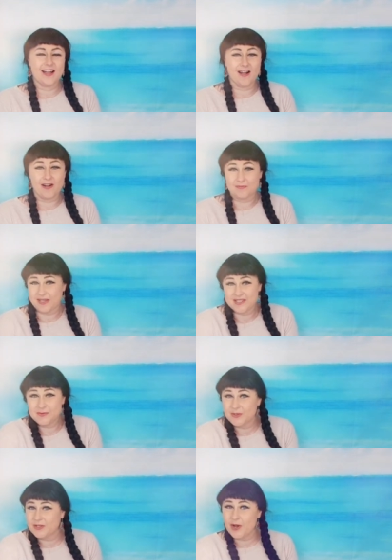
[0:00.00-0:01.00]
Uh, I
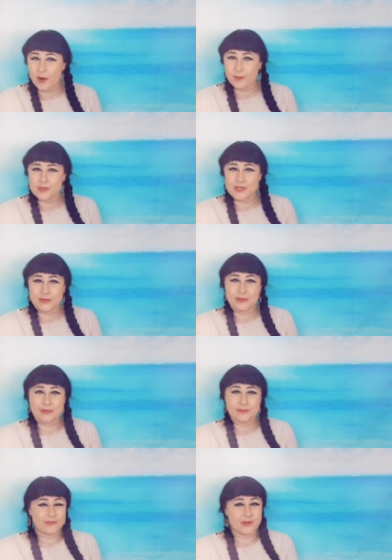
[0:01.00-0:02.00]
just want to know what you,
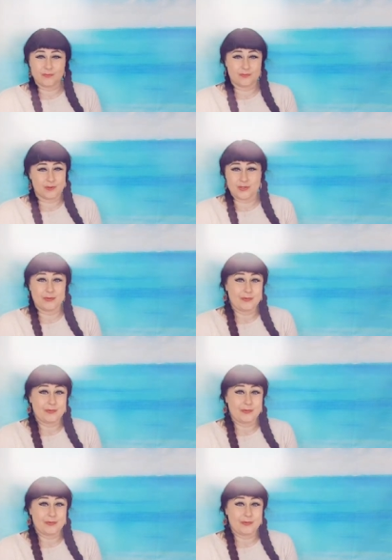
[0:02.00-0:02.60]
you, what you